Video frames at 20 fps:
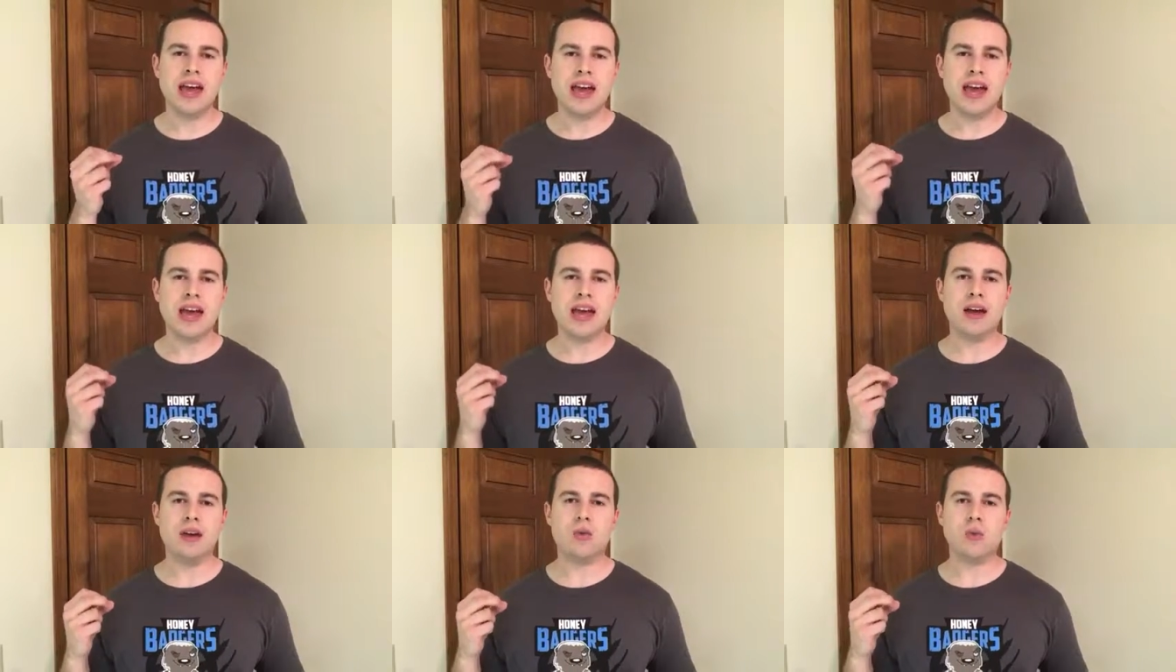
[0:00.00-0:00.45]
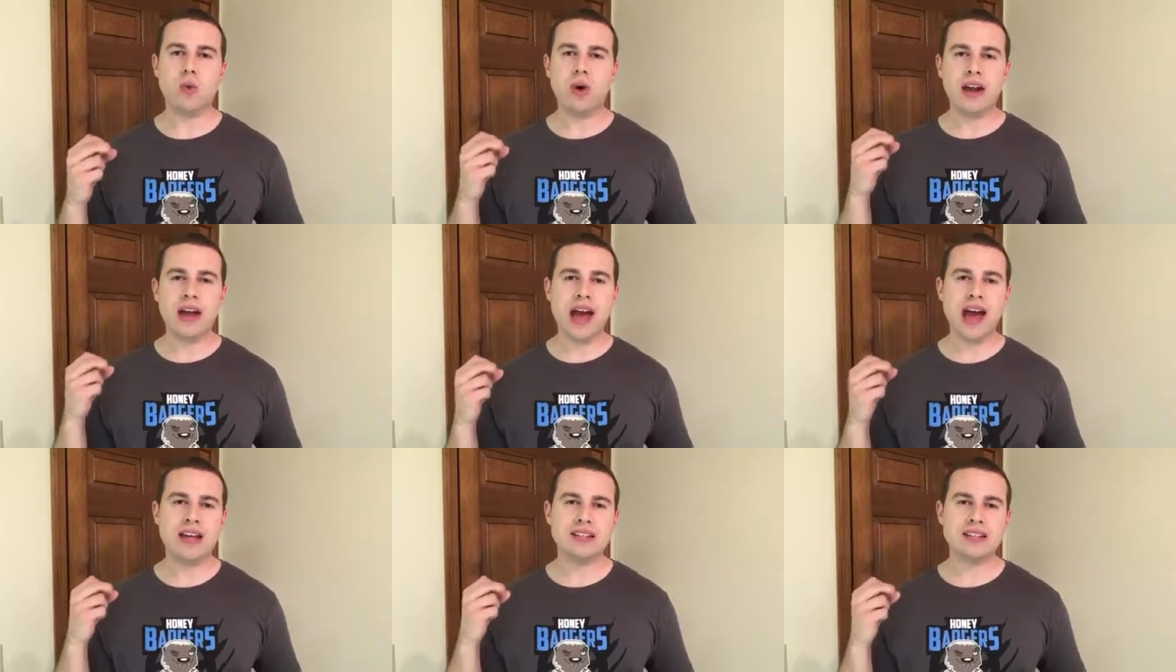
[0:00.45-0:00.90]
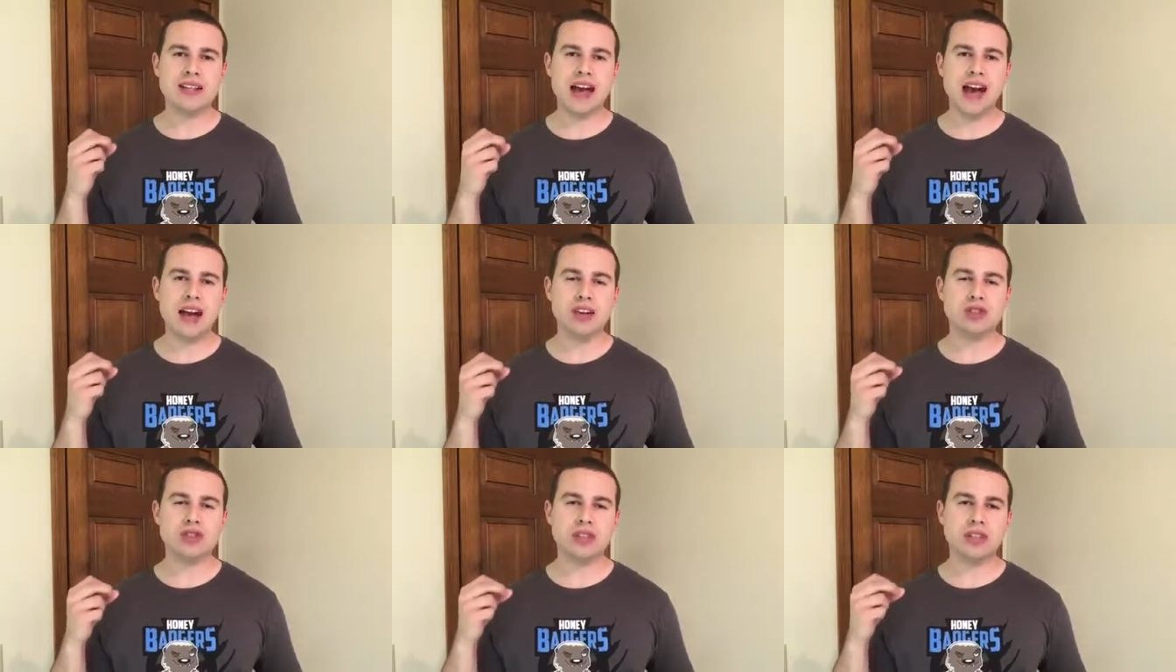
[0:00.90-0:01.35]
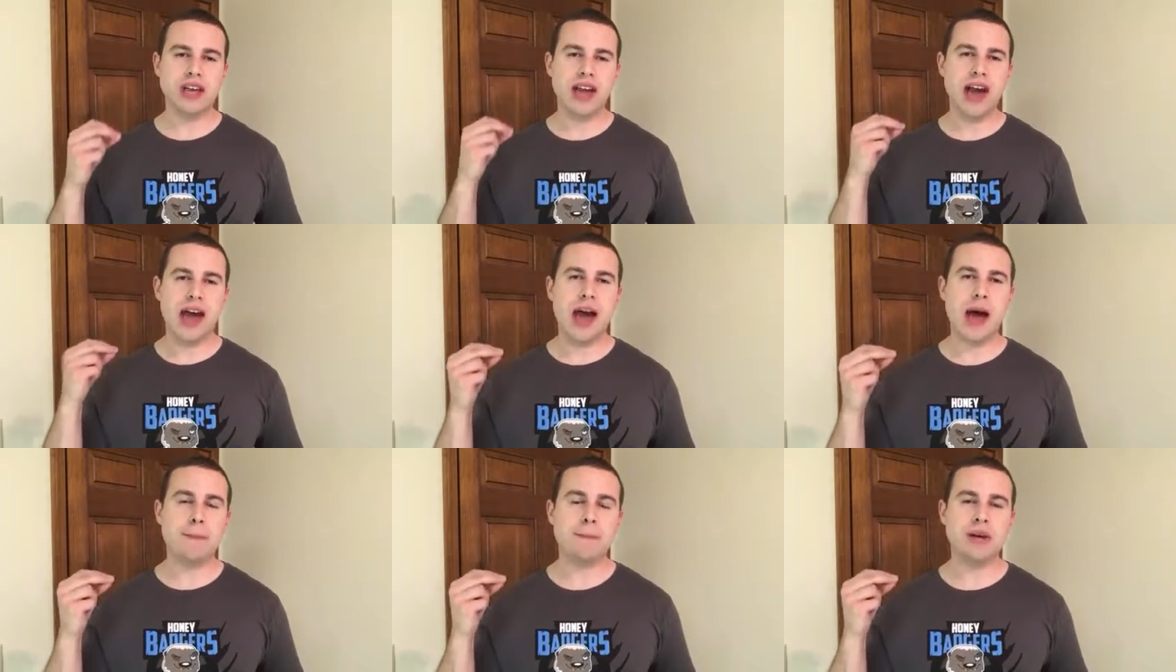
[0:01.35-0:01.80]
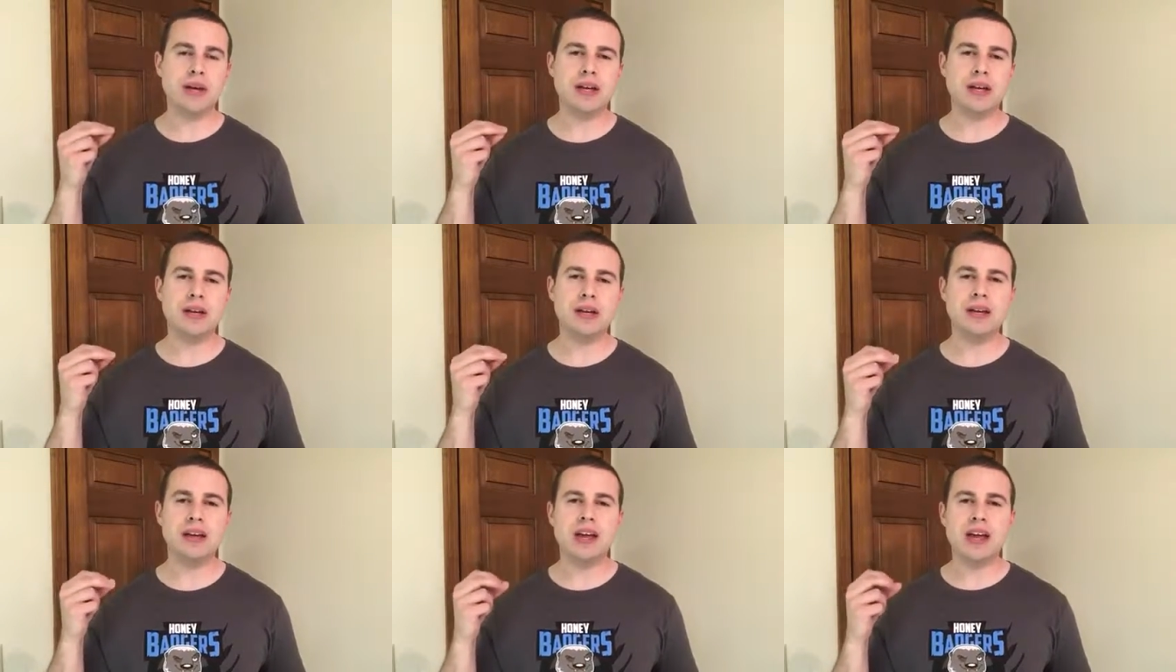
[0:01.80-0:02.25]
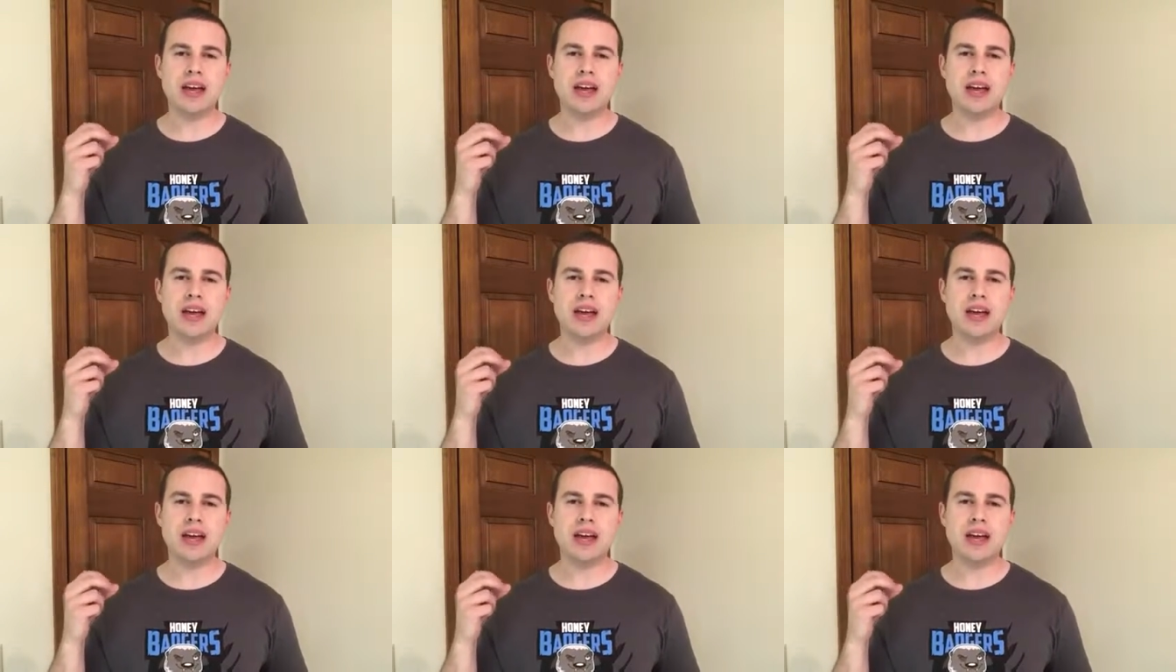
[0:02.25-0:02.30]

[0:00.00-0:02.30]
and what has to actually happen